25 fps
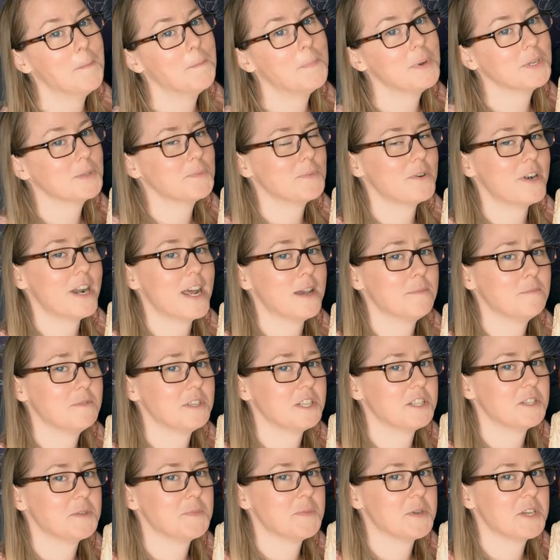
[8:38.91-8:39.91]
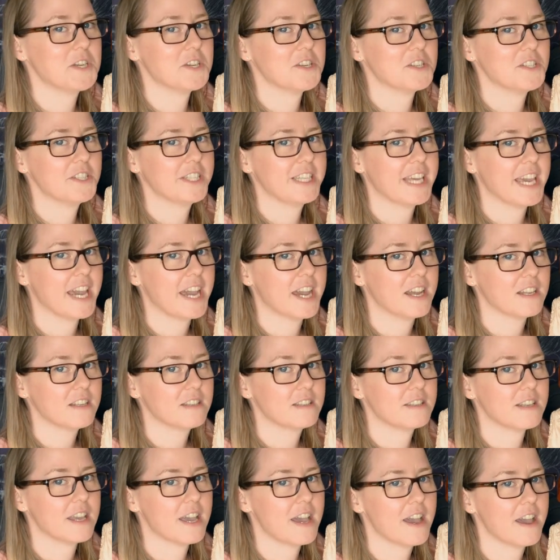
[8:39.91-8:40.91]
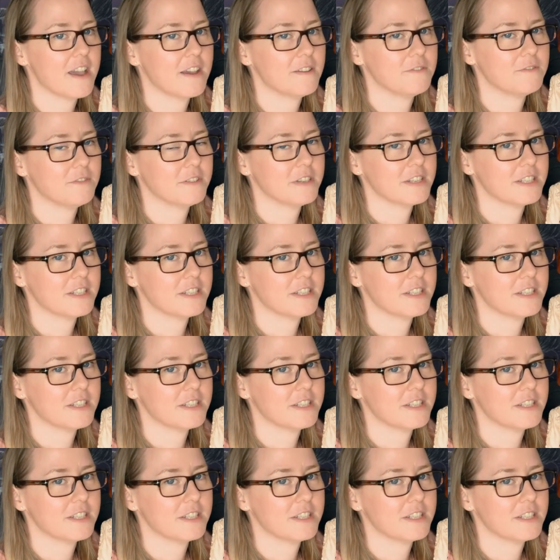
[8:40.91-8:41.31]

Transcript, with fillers: but perhaps it's because cats have